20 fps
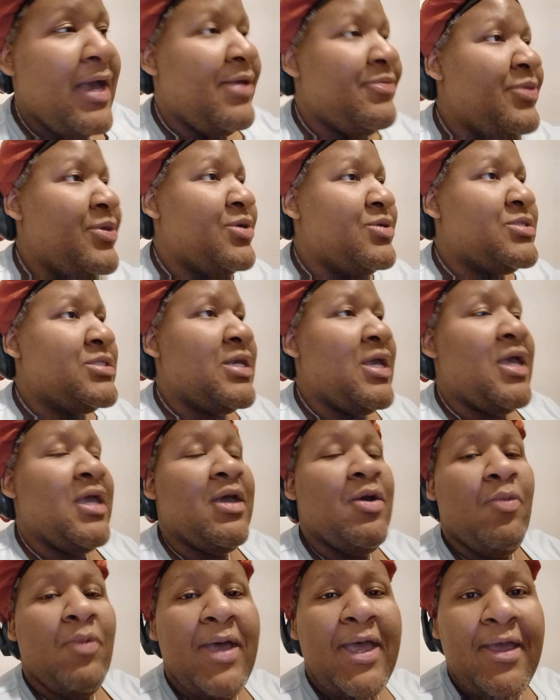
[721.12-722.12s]
and they're
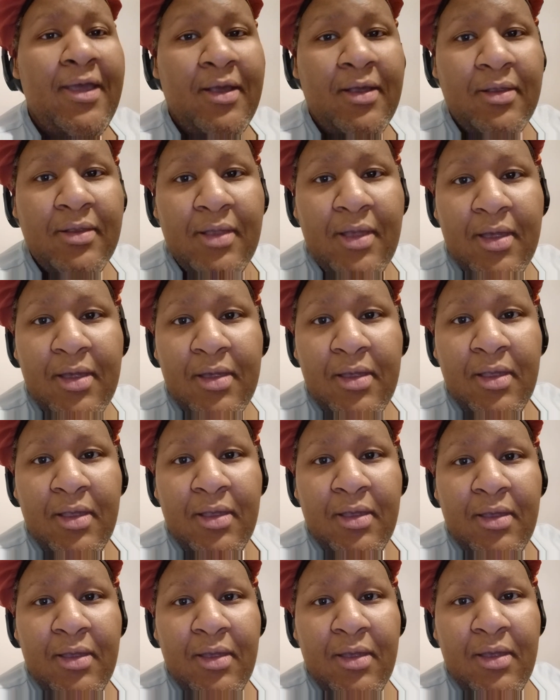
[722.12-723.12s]
saying, well,
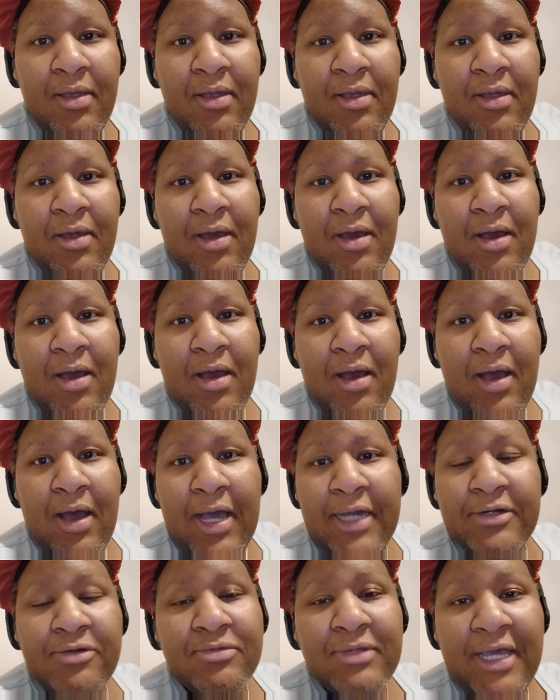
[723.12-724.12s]

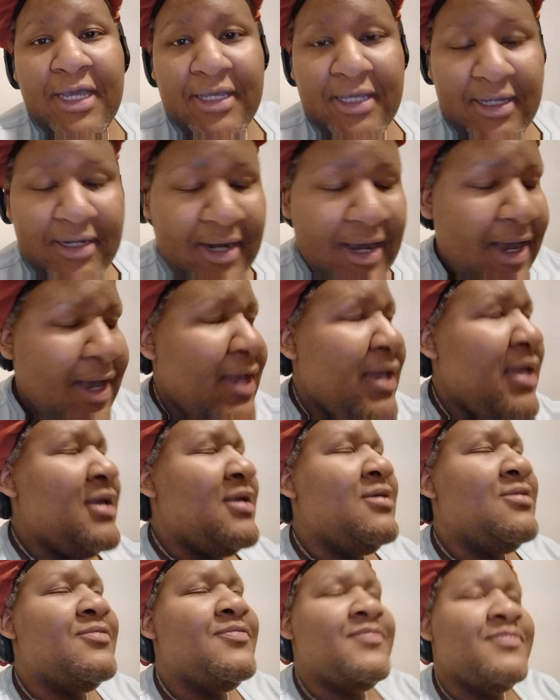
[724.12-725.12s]
I don't like it.
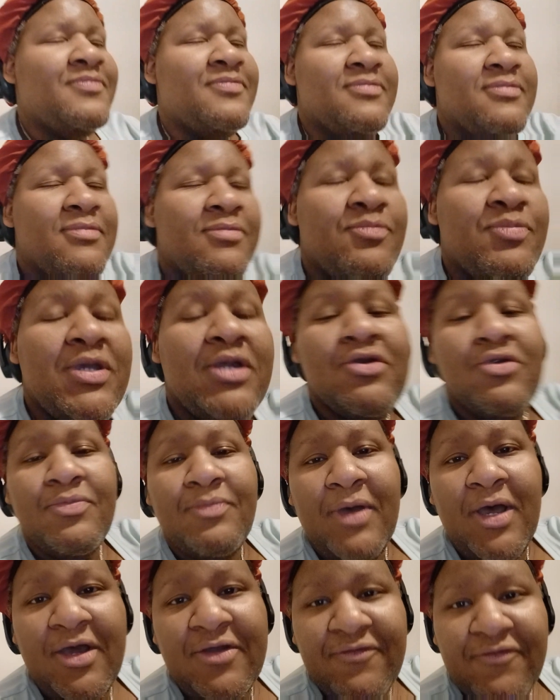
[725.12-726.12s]
Peter
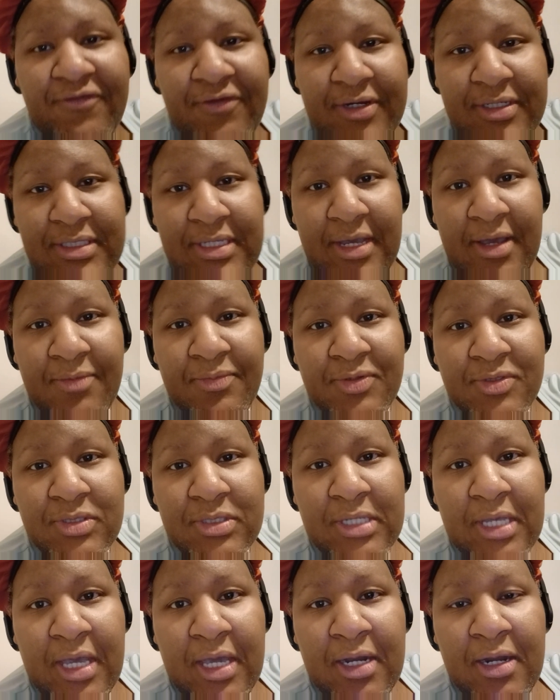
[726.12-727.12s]
Maud, for example,
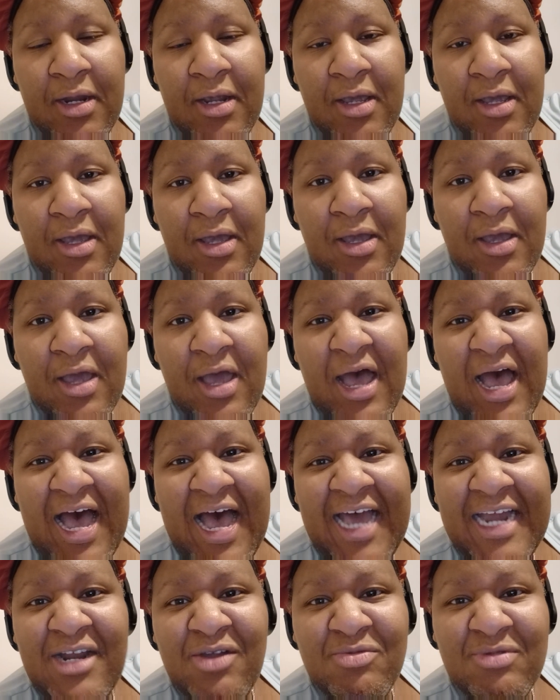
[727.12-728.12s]
said,
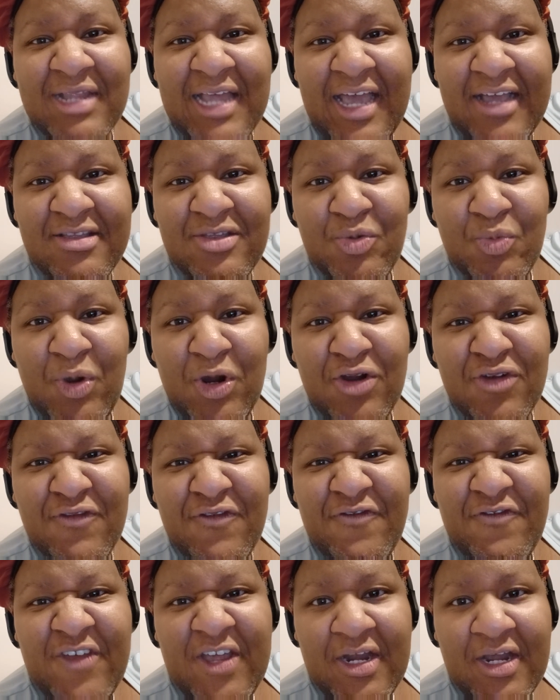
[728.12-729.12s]
I don't like the word
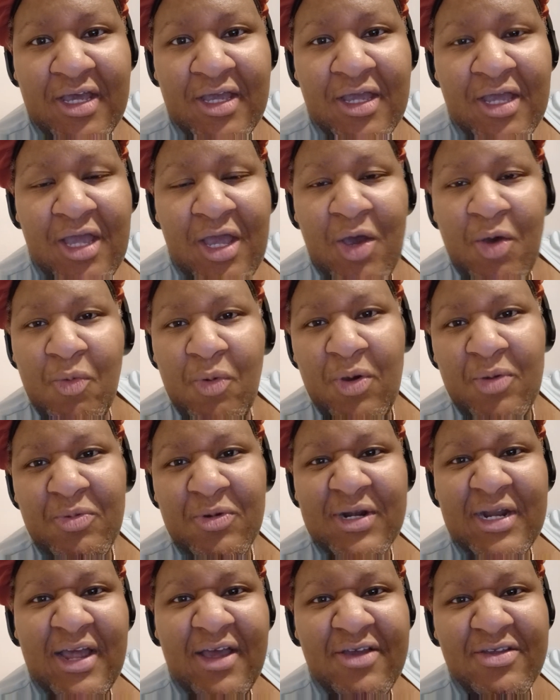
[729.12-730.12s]
finna. Well,
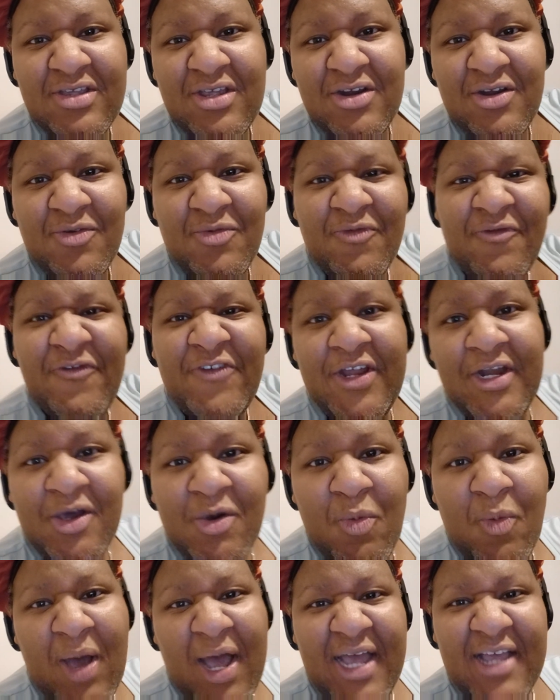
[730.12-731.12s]
we're not,
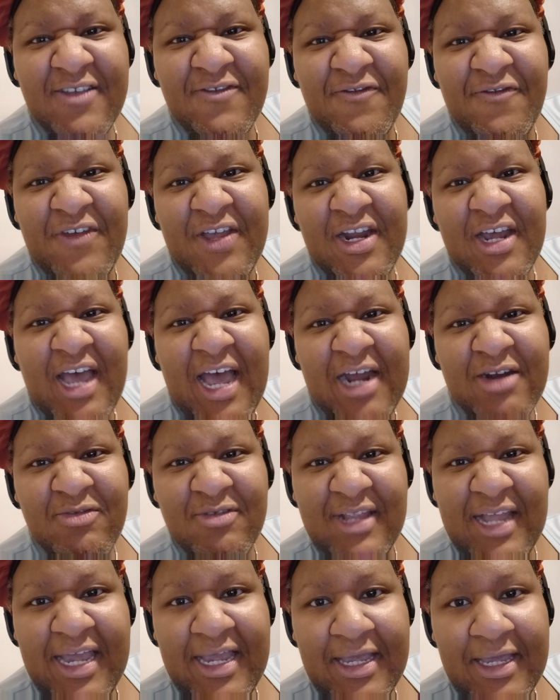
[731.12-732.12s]
finna. Why is finna? I
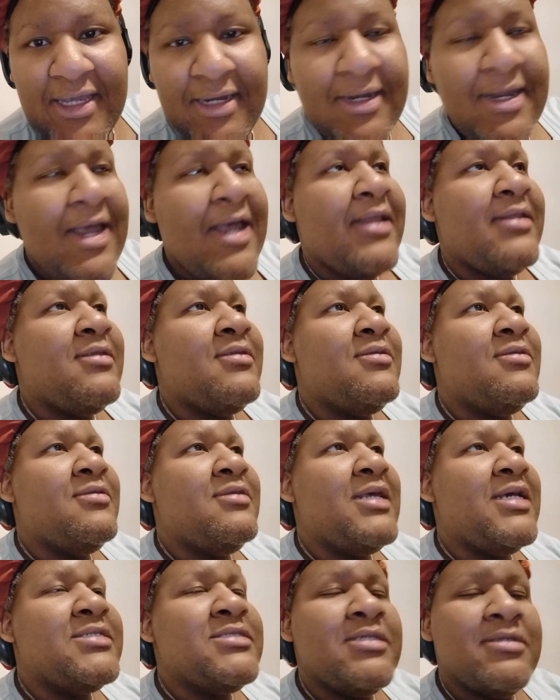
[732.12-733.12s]
don't like it. And
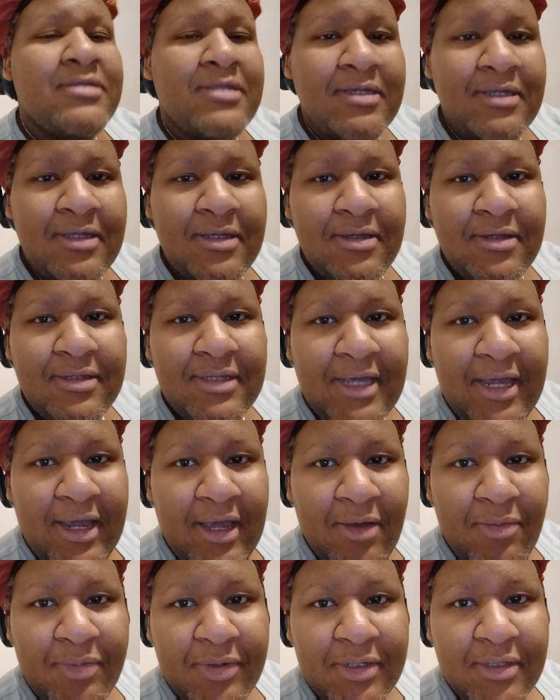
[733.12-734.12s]
that's the thing that
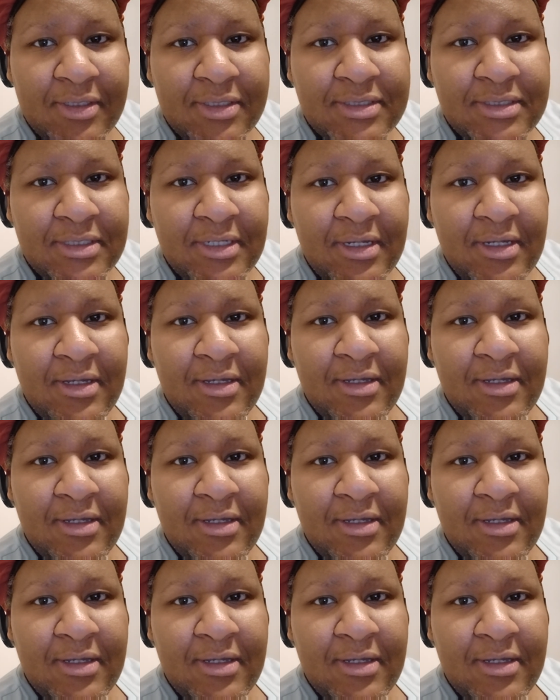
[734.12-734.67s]
happens